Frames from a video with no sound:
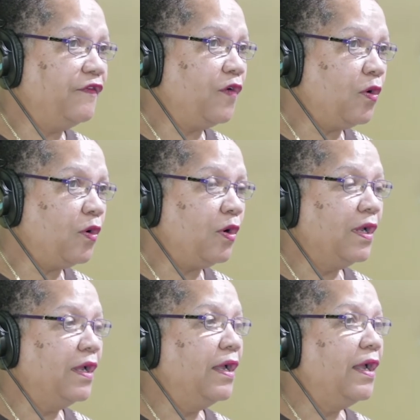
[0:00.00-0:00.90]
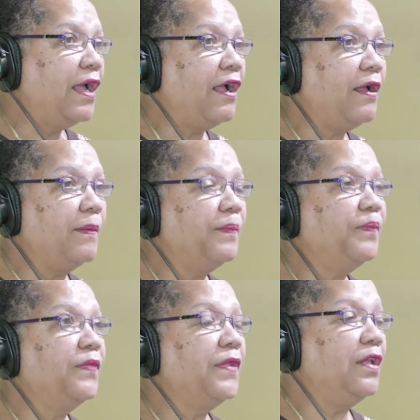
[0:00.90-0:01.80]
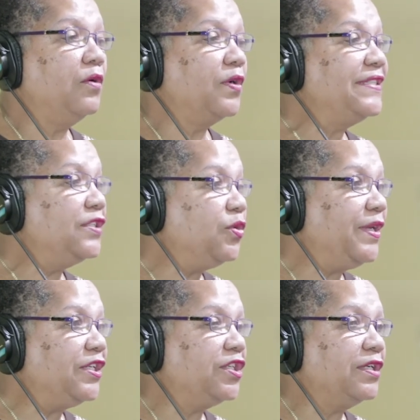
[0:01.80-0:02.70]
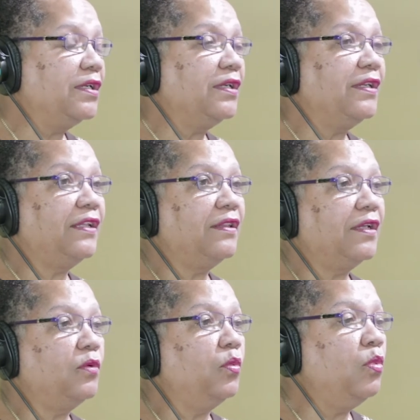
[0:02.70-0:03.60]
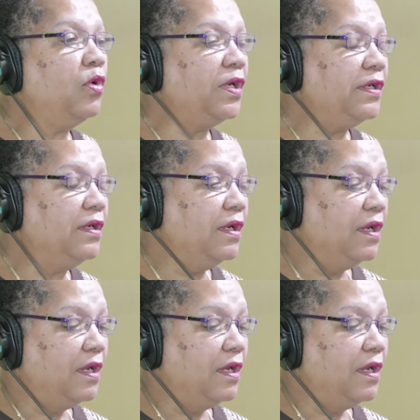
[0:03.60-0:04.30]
for, you know, a situation that would